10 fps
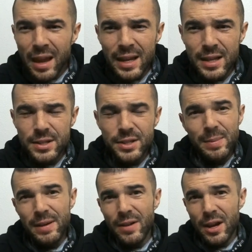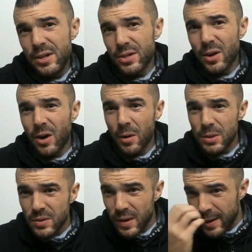yes to me values are
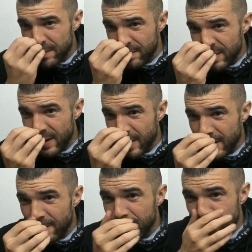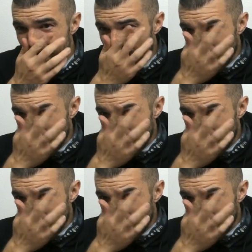arbitrary um,